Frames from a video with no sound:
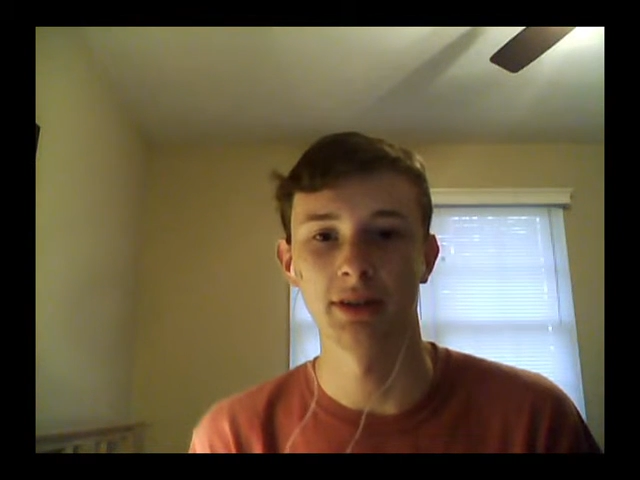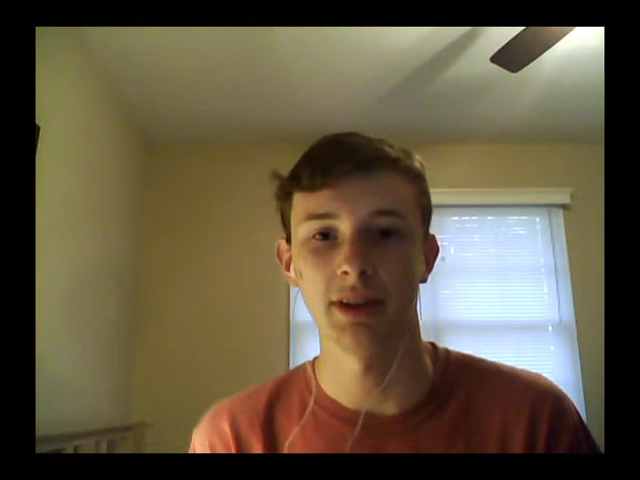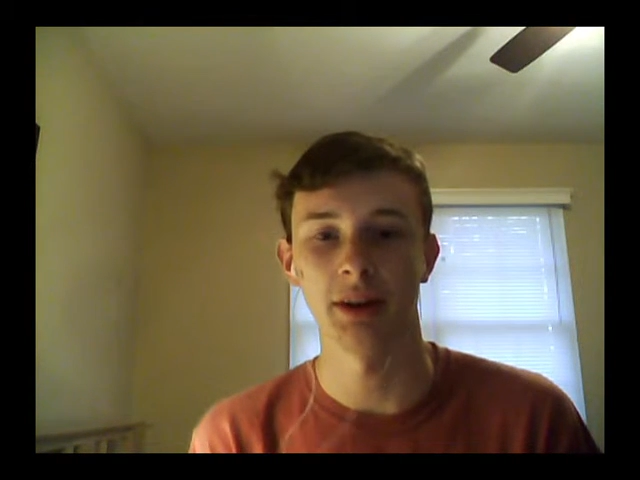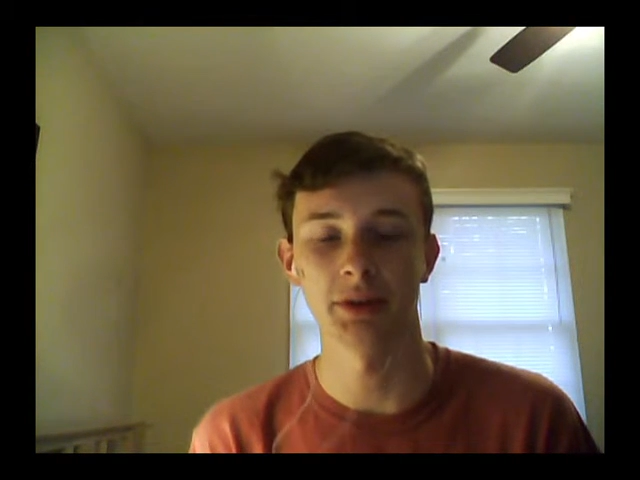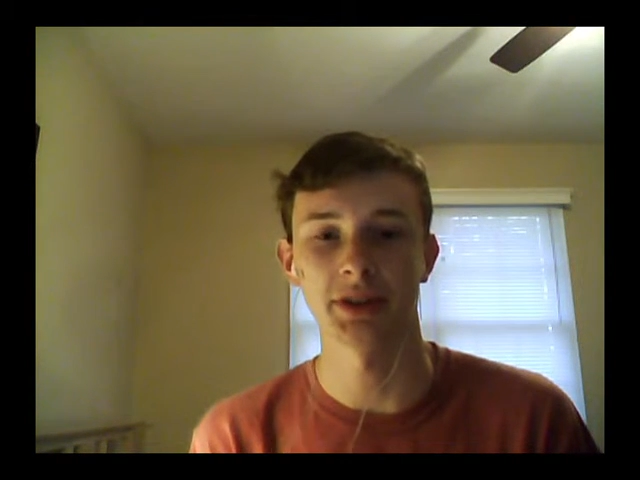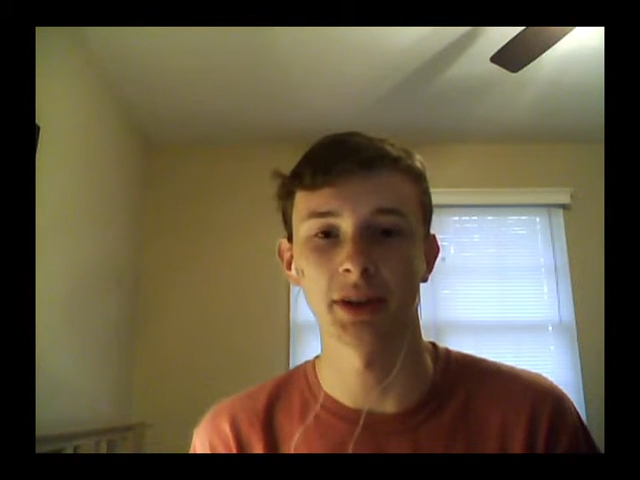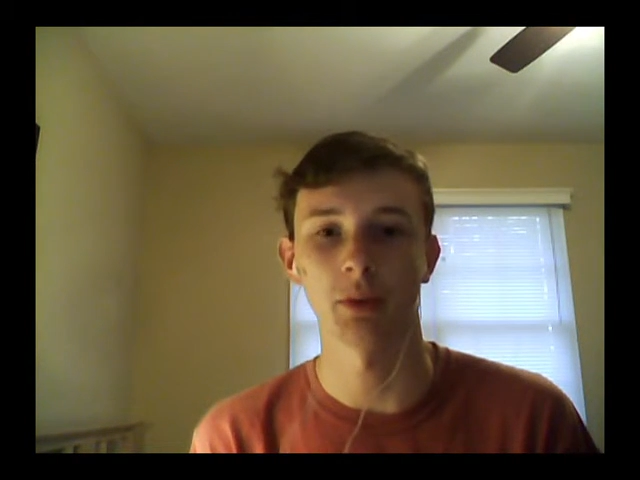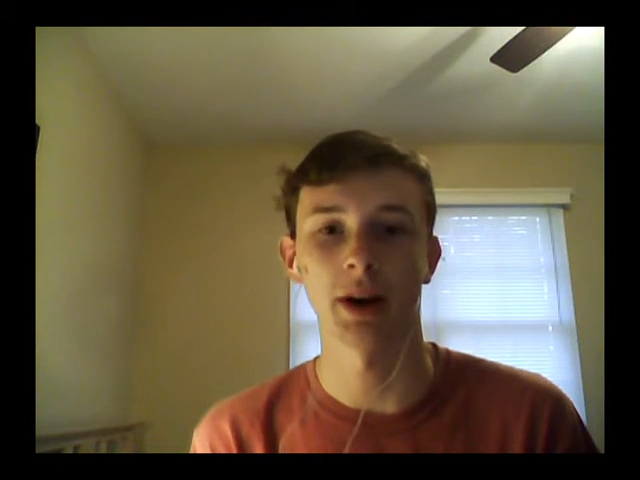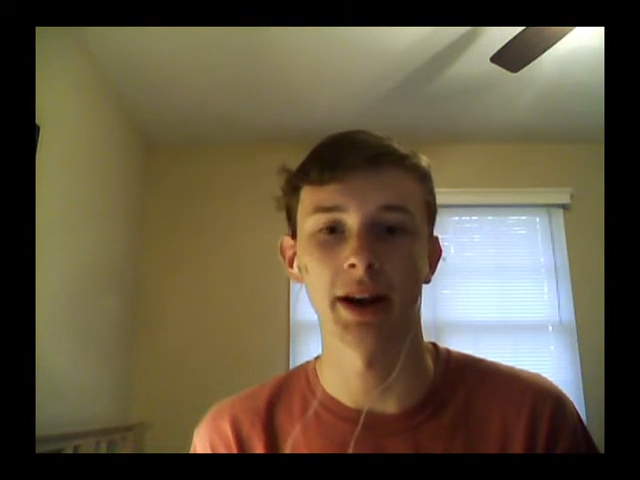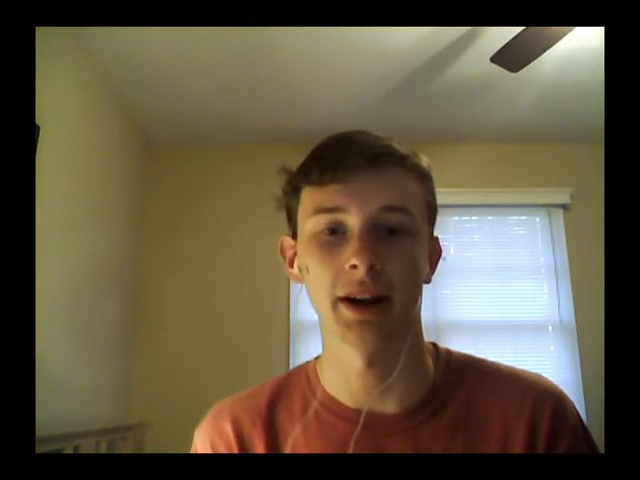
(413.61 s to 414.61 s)
And it was like,
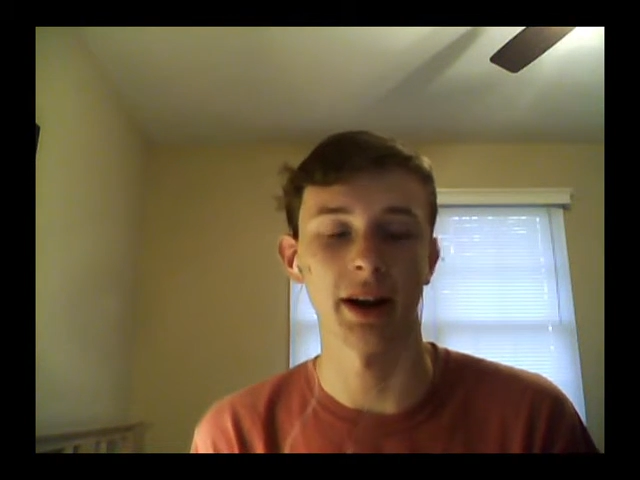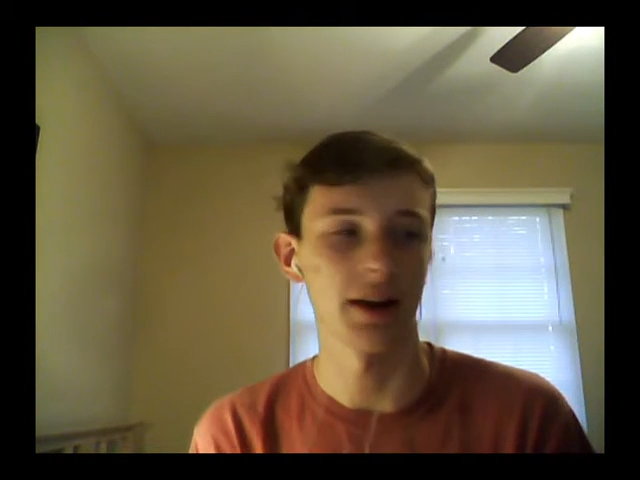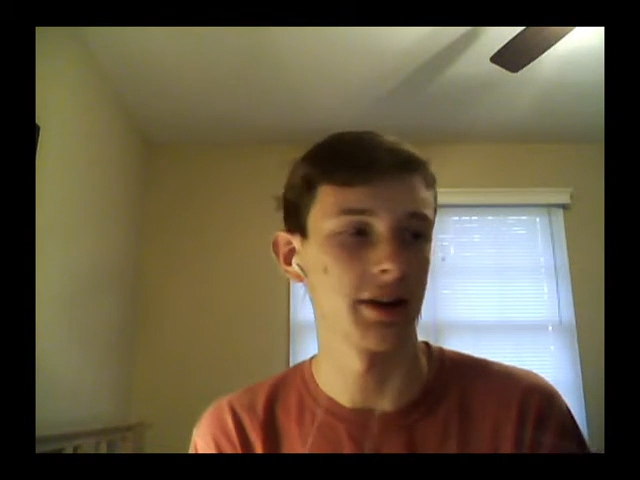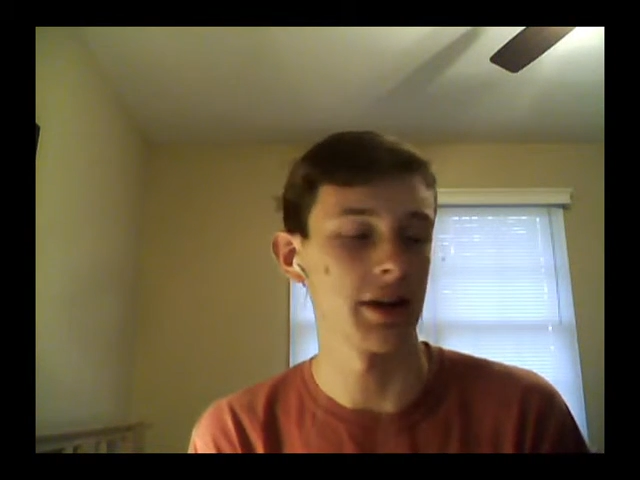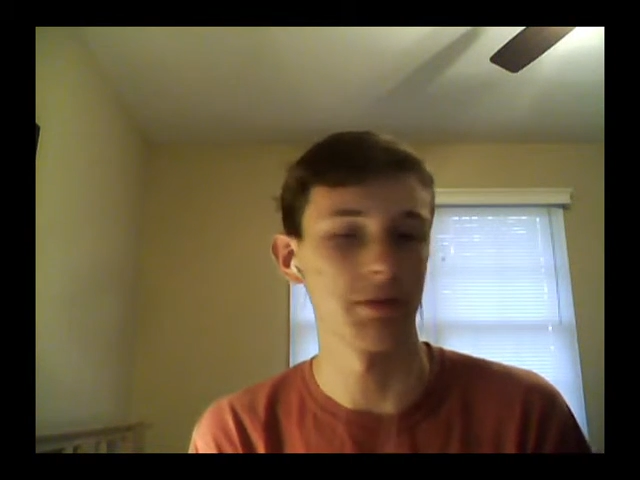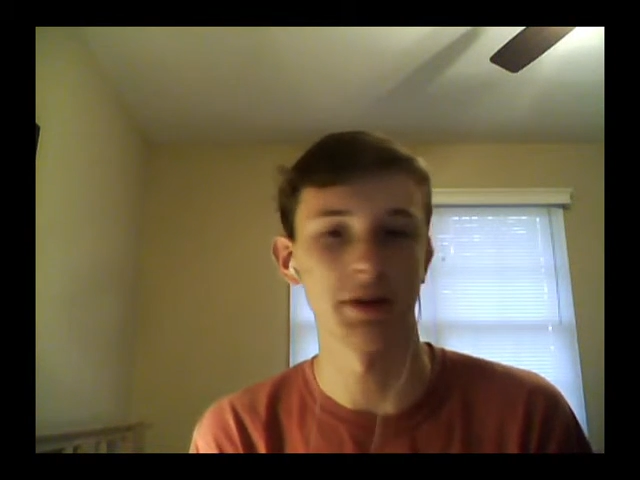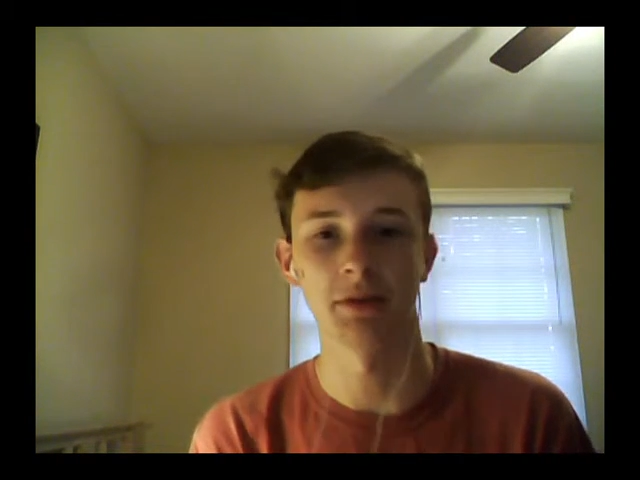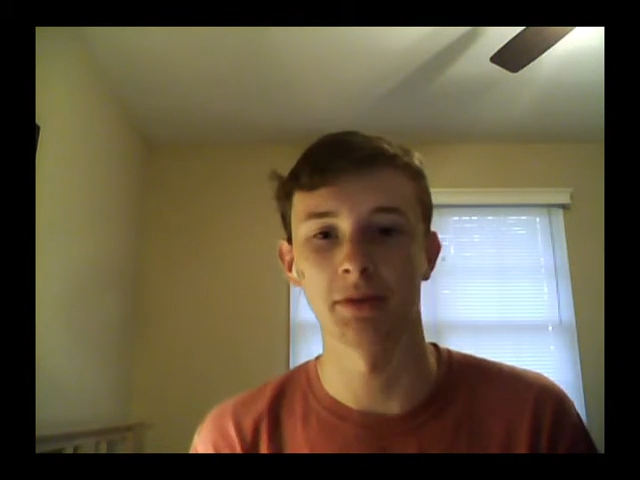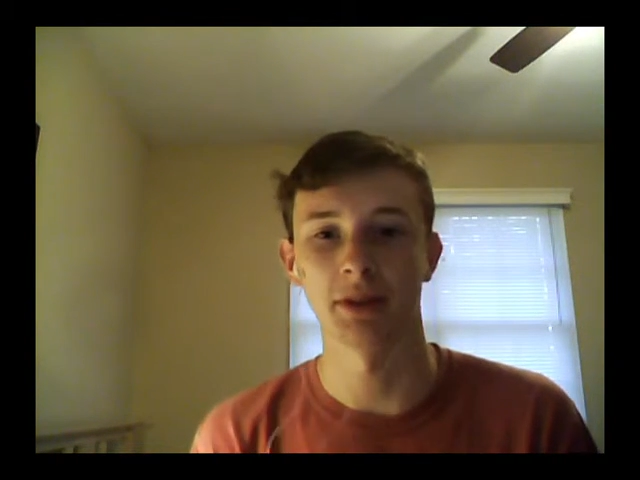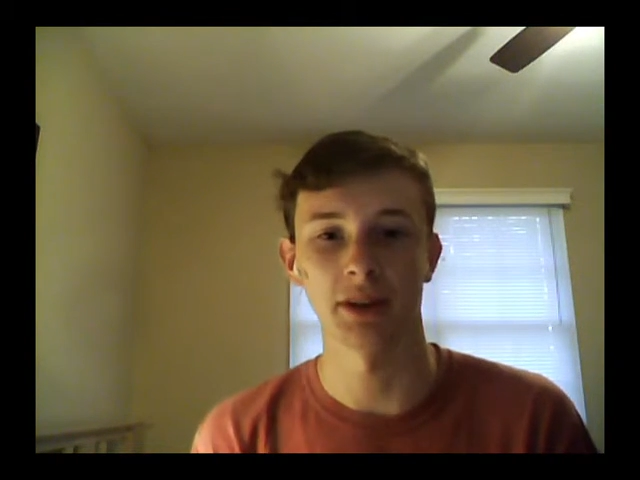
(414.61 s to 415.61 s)
why can I keep it
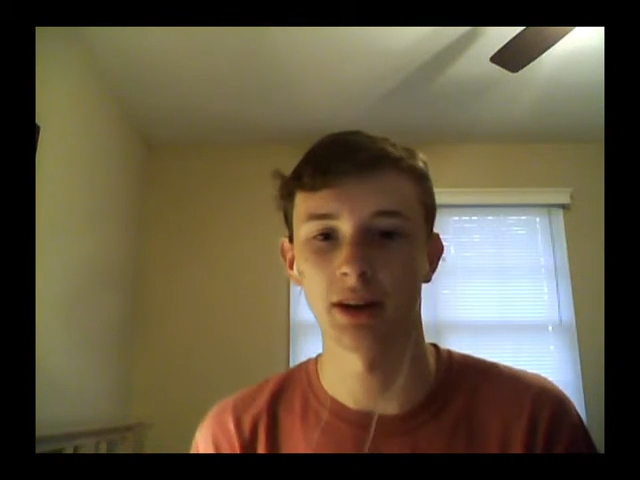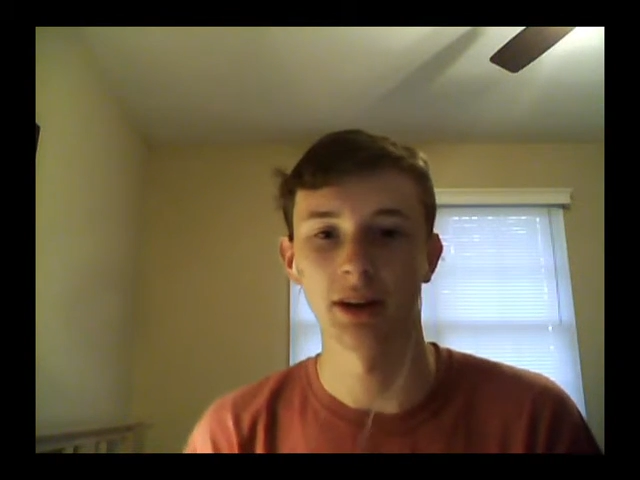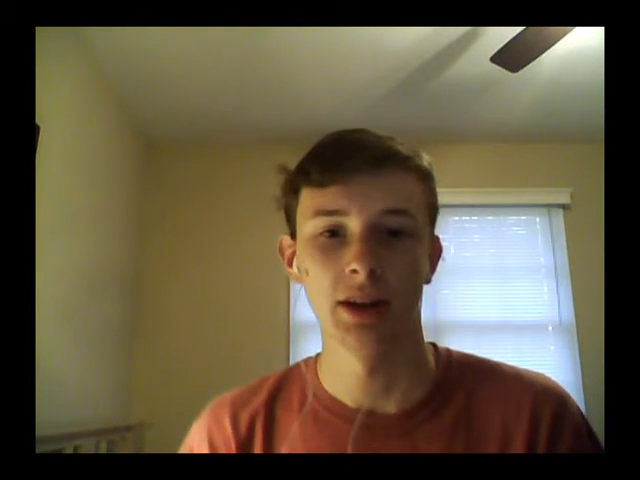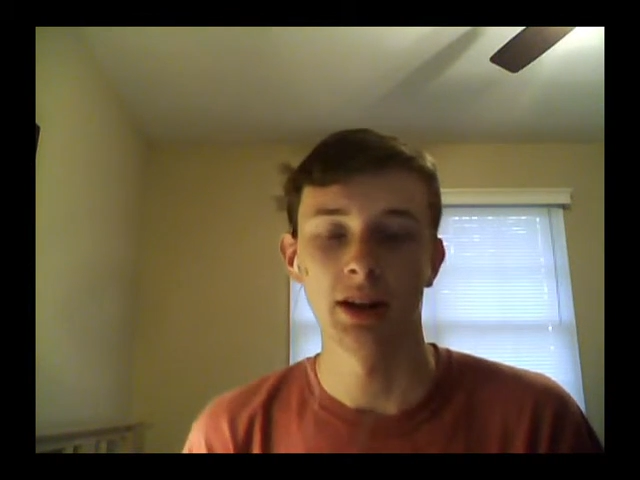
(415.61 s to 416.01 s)
in? Okay.